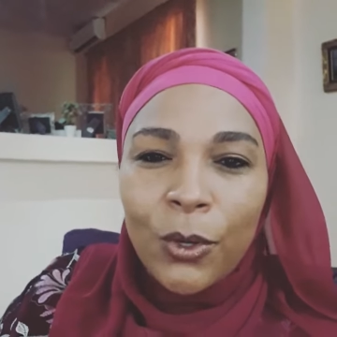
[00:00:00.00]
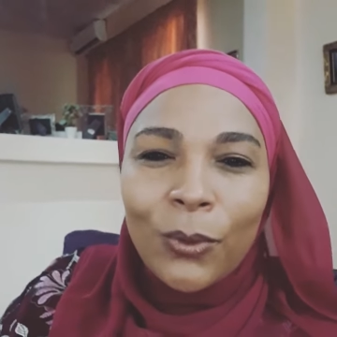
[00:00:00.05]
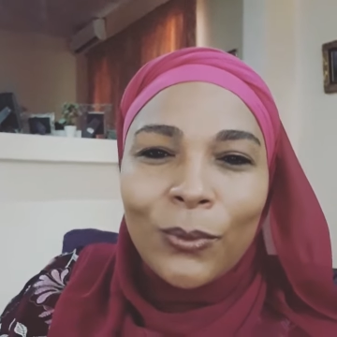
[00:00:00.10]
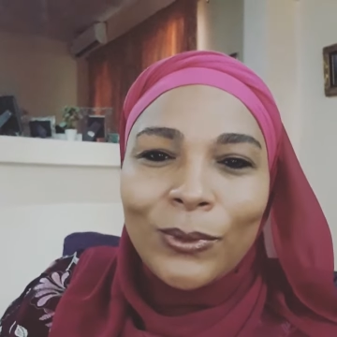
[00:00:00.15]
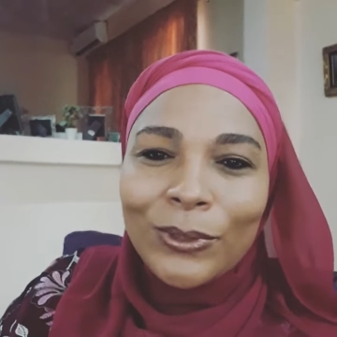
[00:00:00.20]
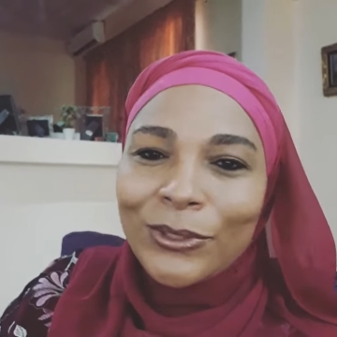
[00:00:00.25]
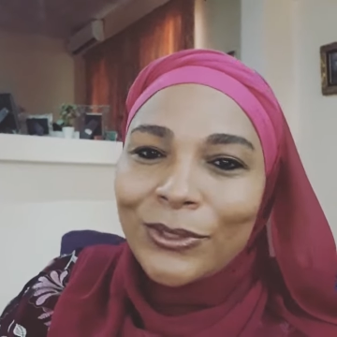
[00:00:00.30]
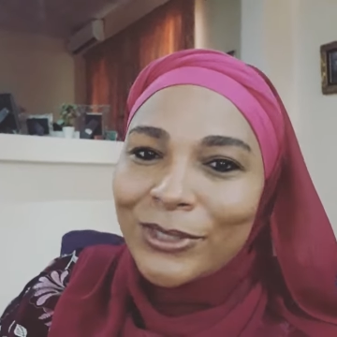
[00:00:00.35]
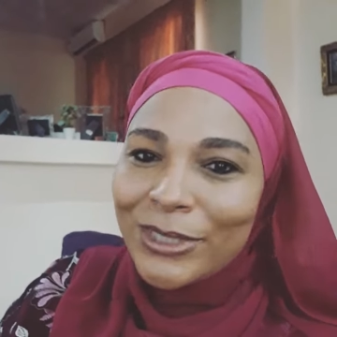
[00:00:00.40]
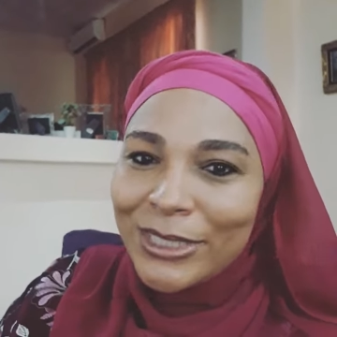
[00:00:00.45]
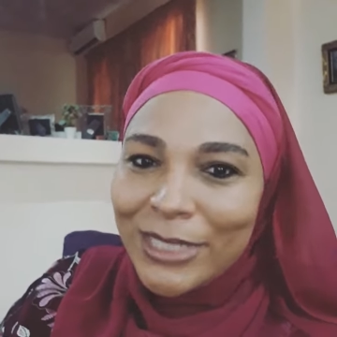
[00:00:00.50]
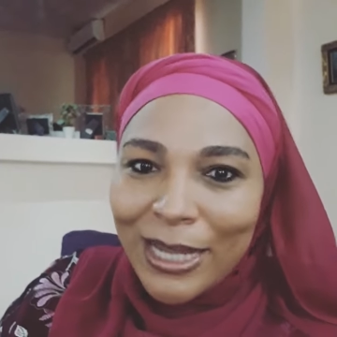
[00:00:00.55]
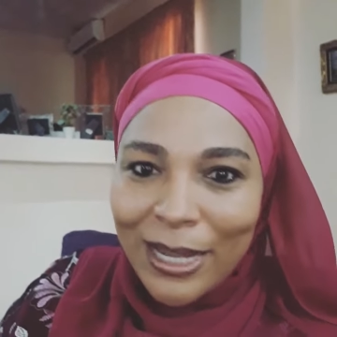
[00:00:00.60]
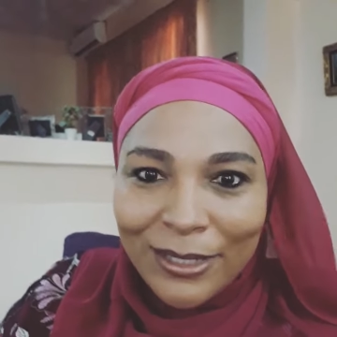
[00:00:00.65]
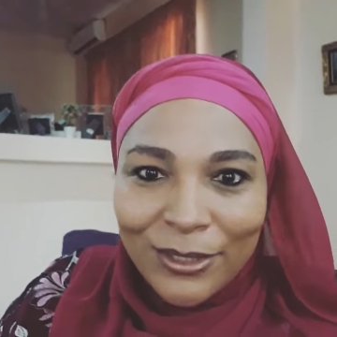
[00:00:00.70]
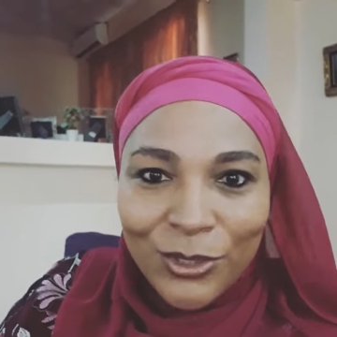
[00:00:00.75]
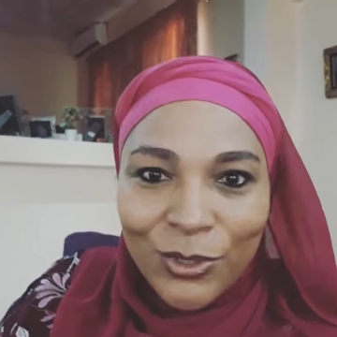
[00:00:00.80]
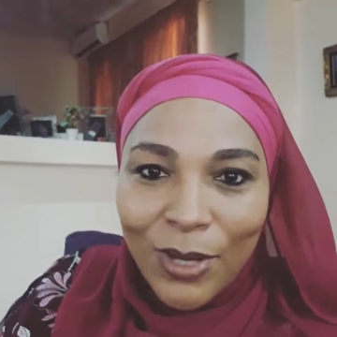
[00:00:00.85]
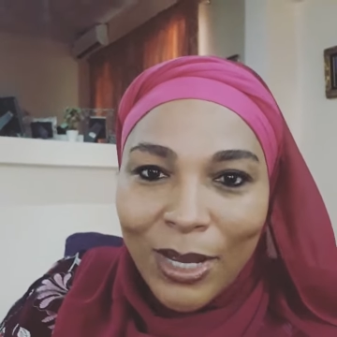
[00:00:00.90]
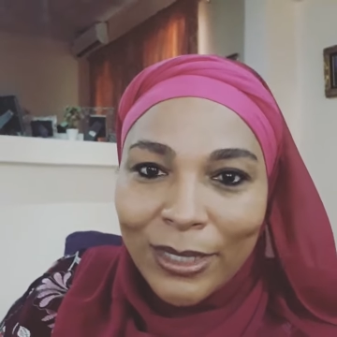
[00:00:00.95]
hold on
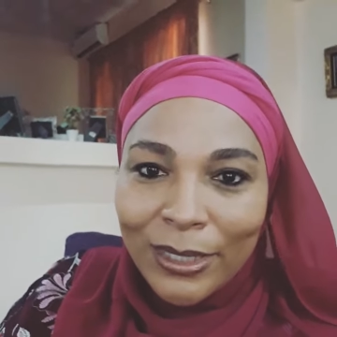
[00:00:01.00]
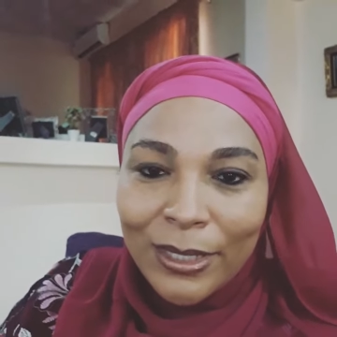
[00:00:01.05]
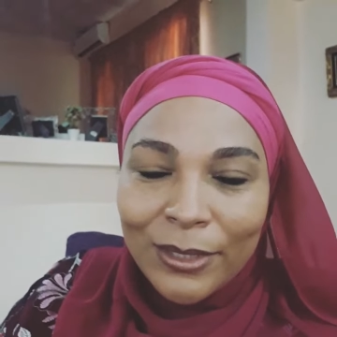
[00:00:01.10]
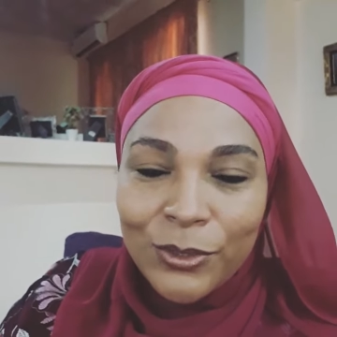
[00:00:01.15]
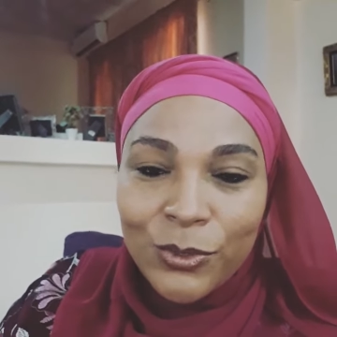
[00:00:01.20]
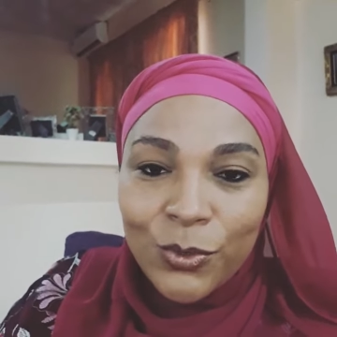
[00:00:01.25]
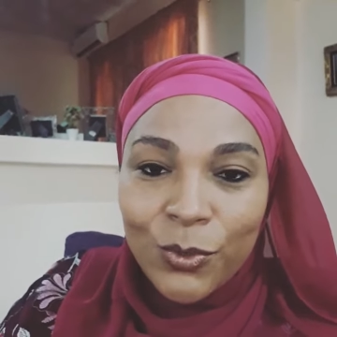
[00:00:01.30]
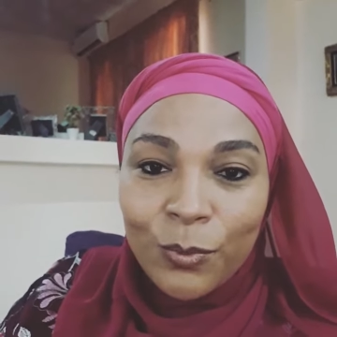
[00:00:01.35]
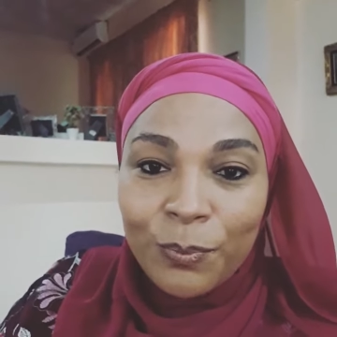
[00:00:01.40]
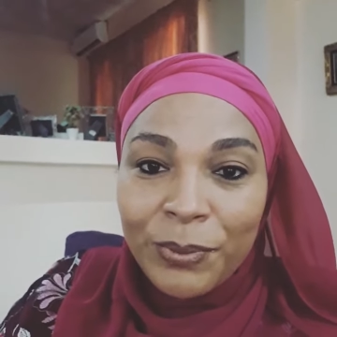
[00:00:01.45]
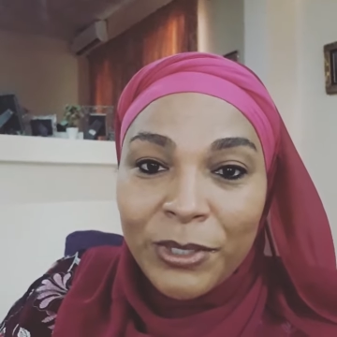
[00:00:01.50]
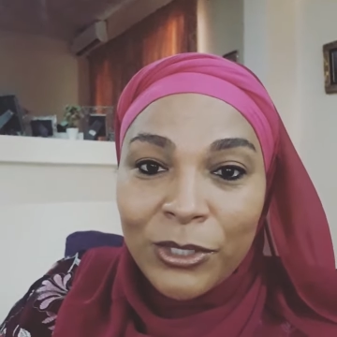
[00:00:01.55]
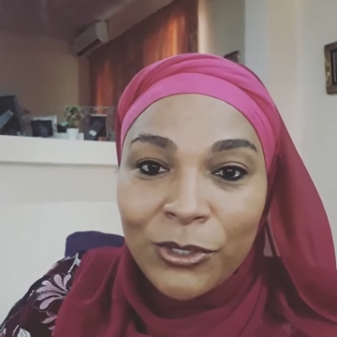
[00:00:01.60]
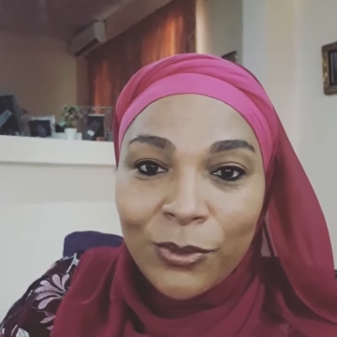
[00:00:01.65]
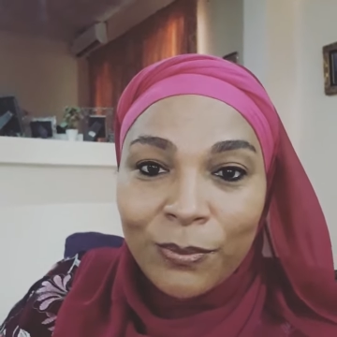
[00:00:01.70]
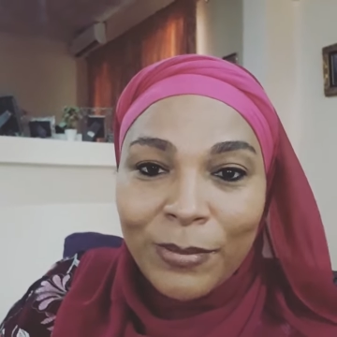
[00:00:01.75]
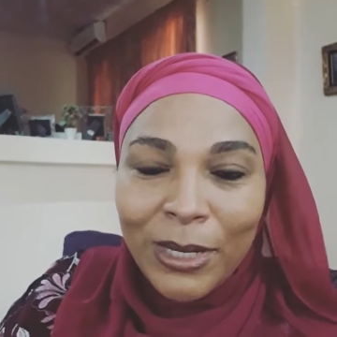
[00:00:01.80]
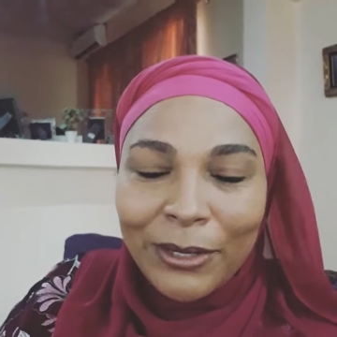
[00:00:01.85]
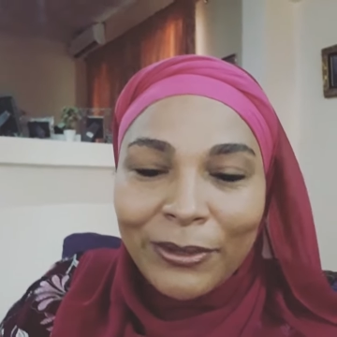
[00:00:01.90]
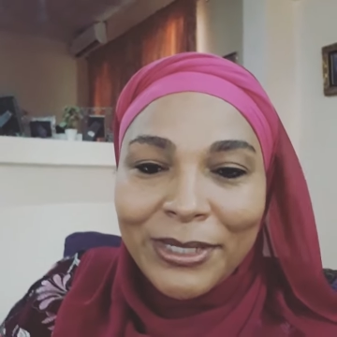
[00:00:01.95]
tight to Allah's rope in
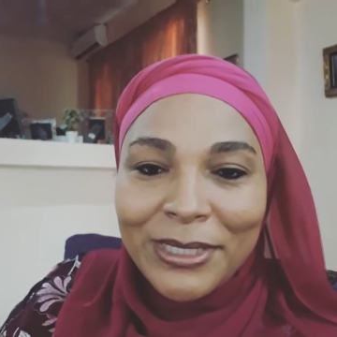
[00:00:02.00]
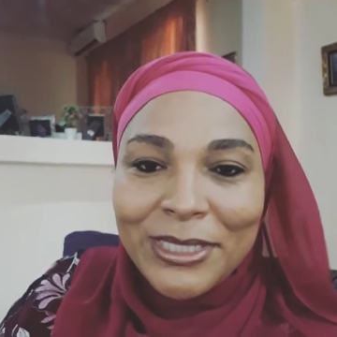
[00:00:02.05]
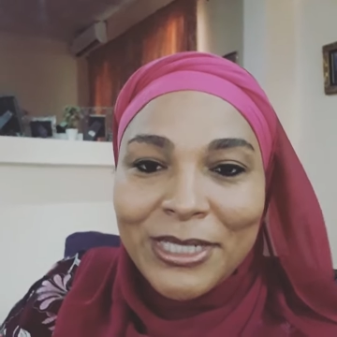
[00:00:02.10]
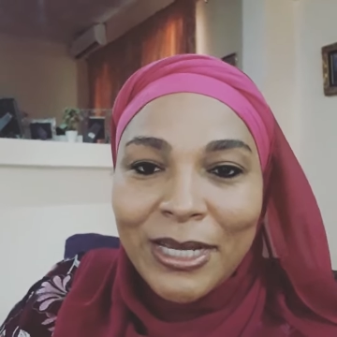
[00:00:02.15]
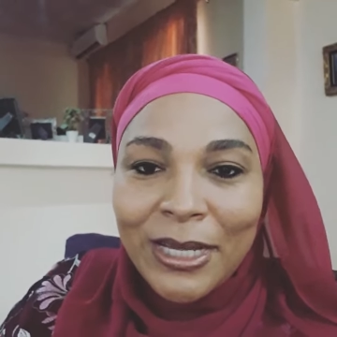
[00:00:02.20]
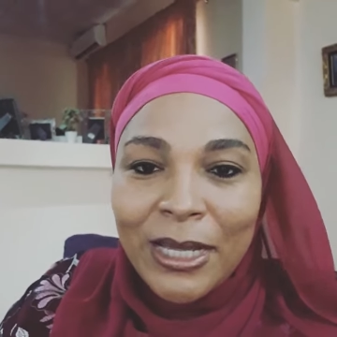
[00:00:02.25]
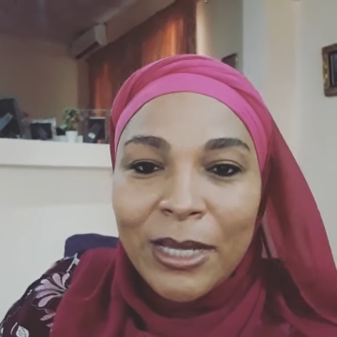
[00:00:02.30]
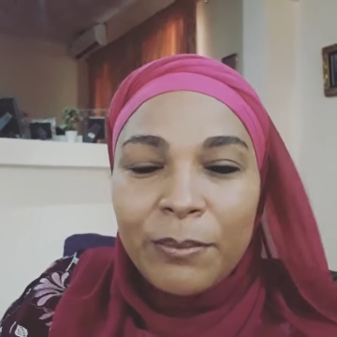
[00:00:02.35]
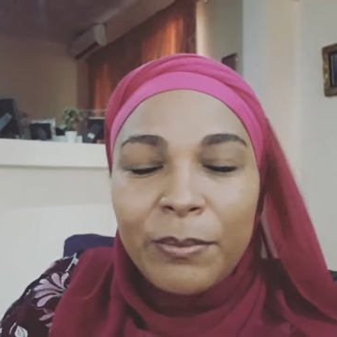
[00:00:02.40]
your marriage.